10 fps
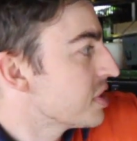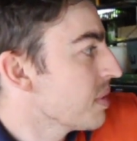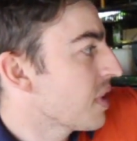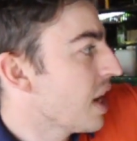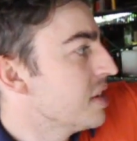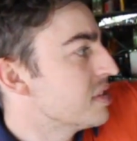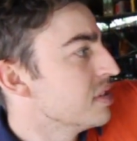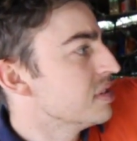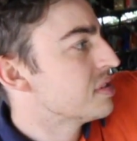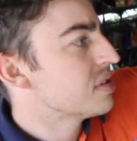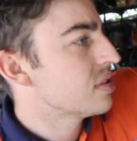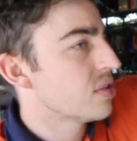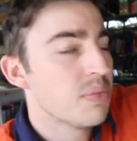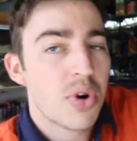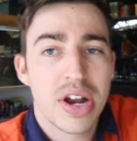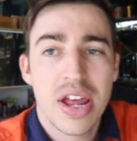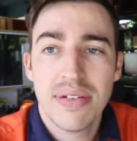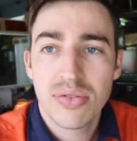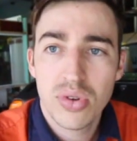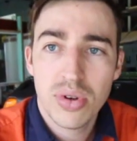some cases you might
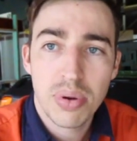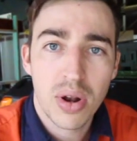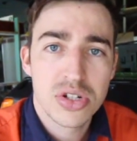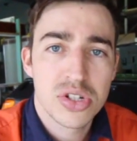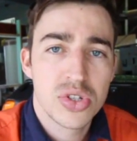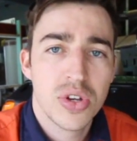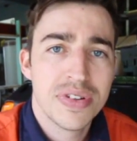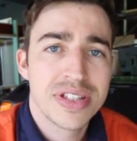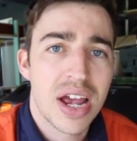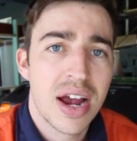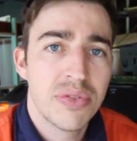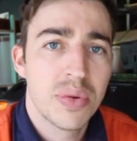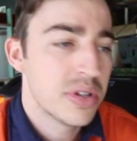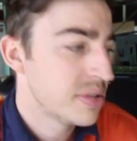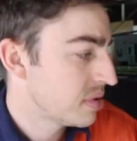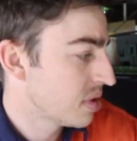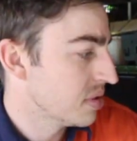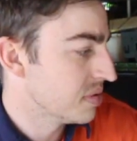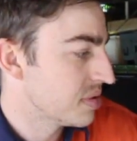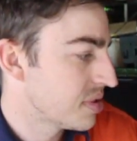have to polish the surface afterwards
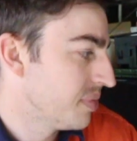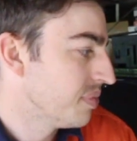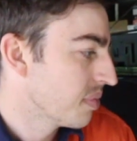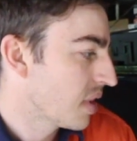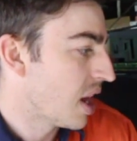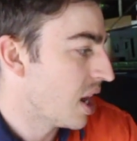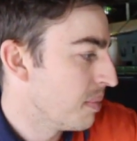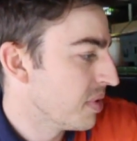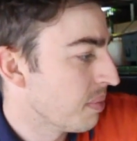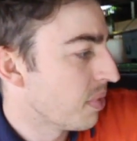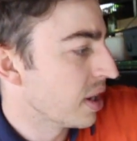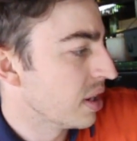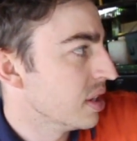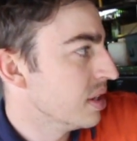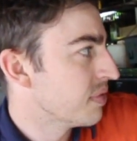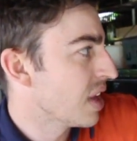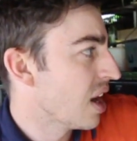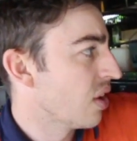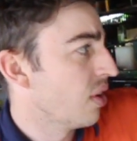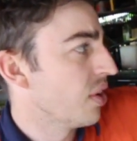because it might leave the
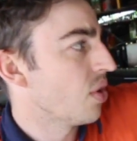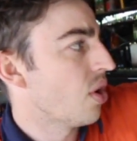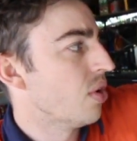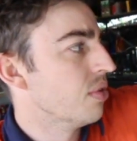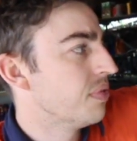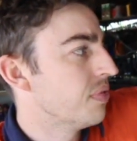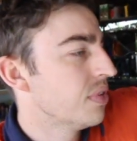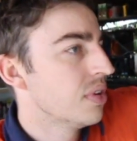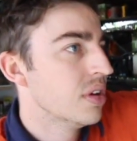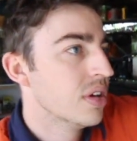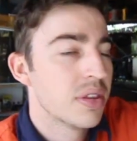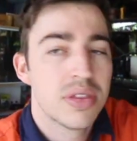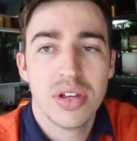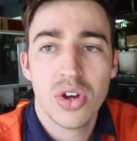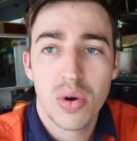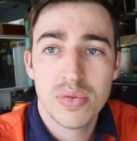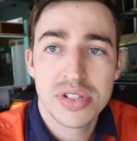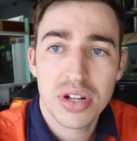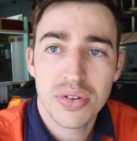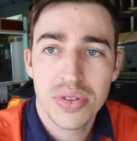outline of the old
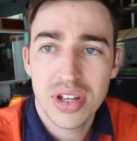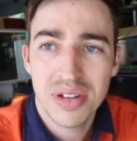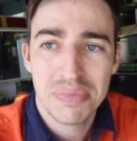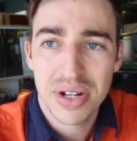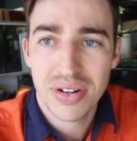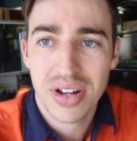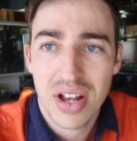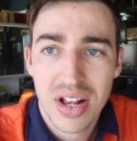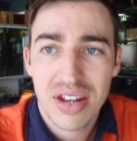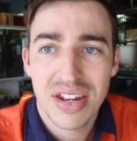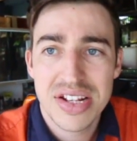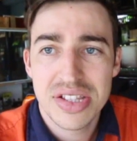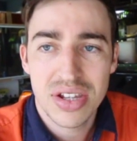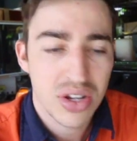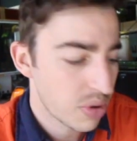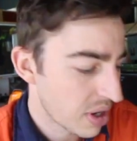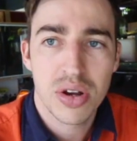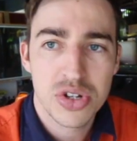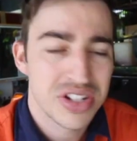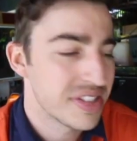sticker on there, but an easy quick
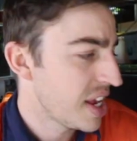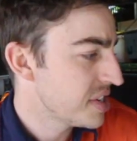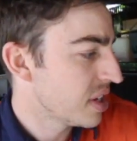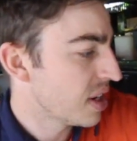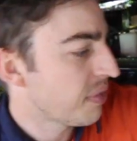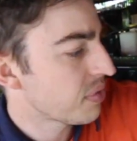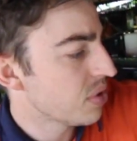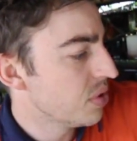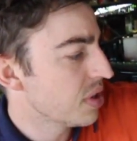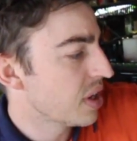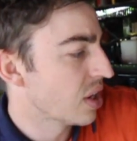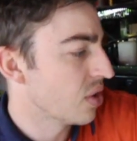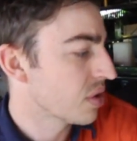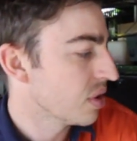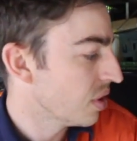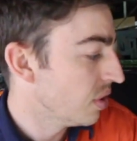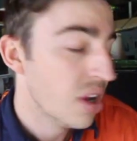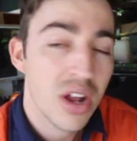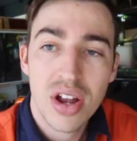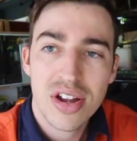polish is easy enough to get it looking good.
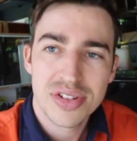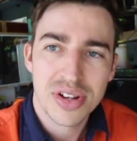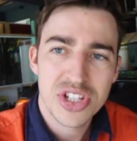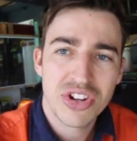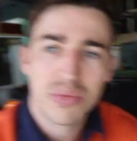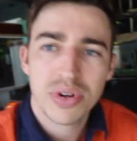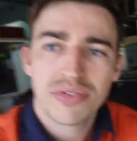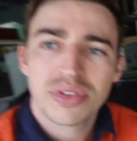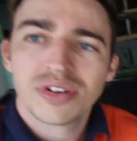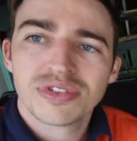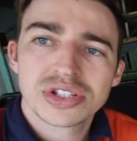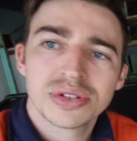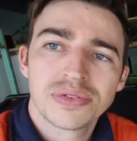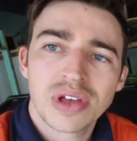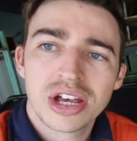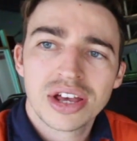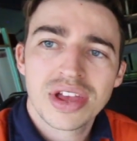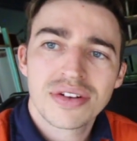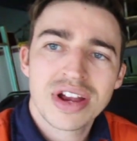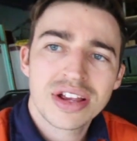So let's remove the rest of
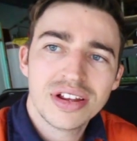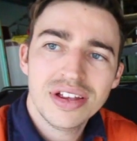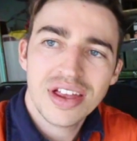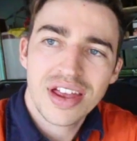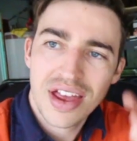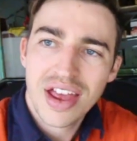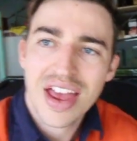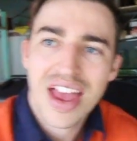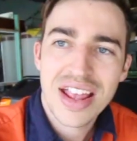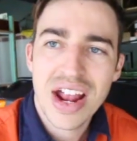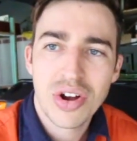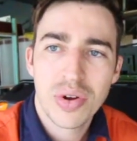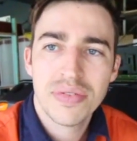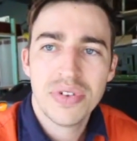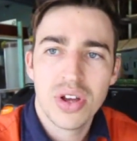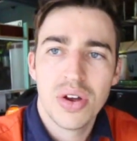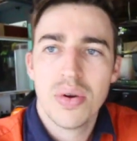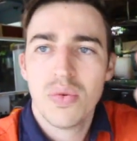that Wrangler. Carry on with the video.